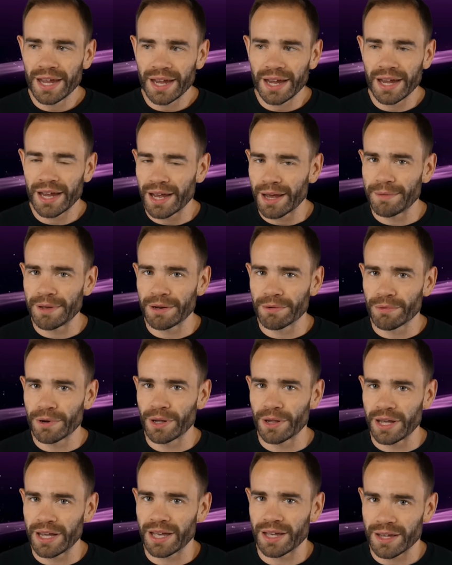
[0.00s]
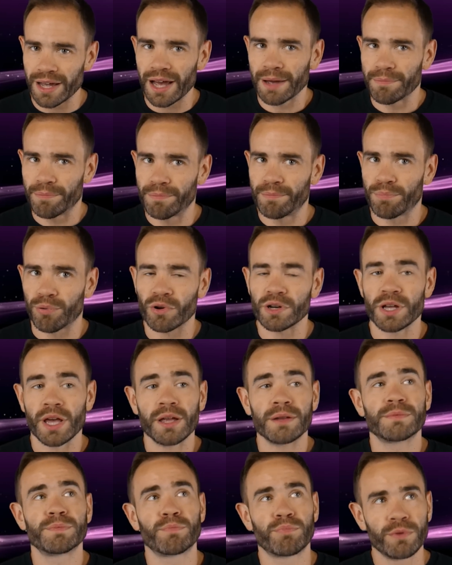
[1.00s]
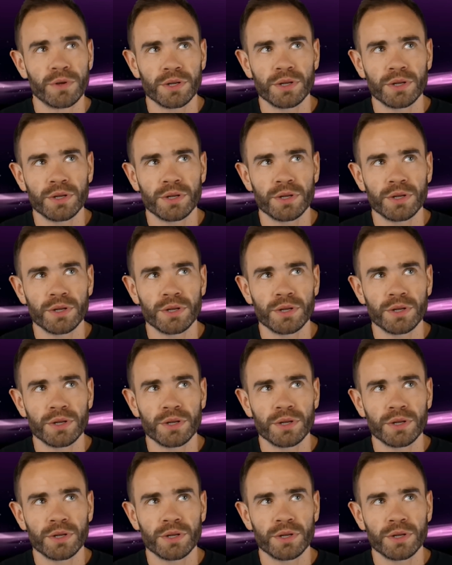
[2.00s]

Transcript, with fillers: I mean, really, uh, I, it